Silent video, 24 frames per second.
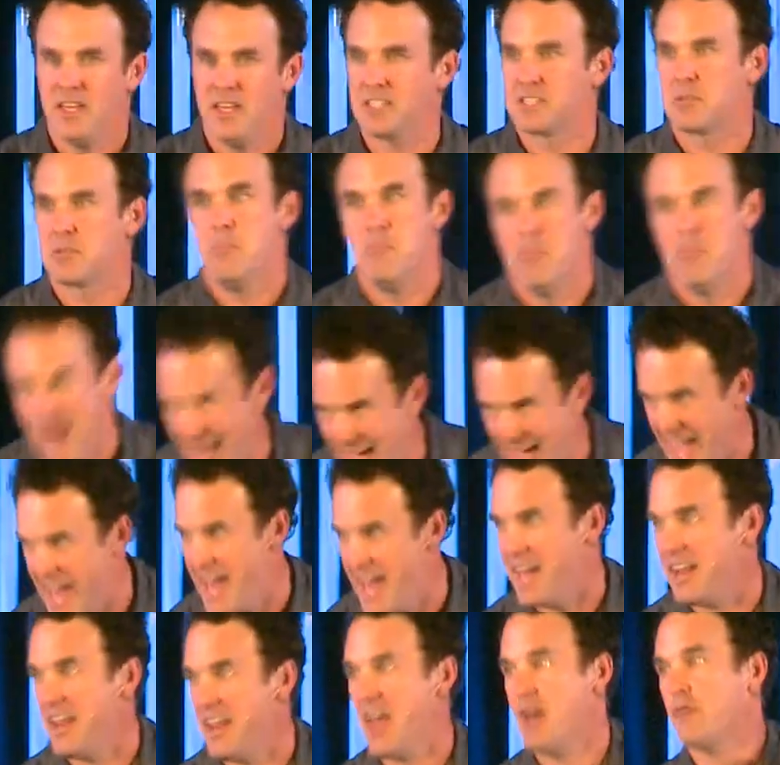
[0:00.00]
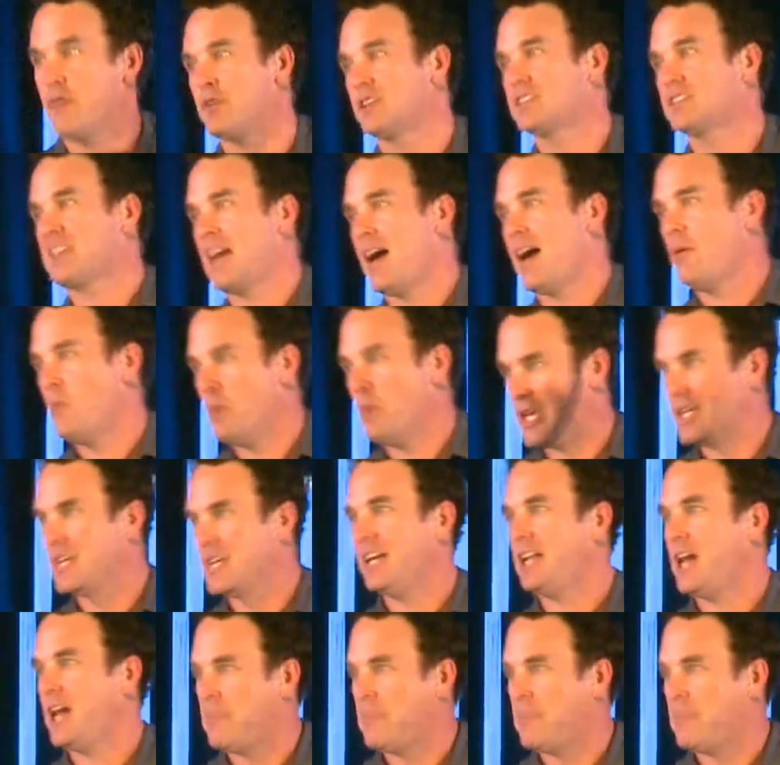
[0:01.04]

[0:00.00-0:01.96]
is mad every time we get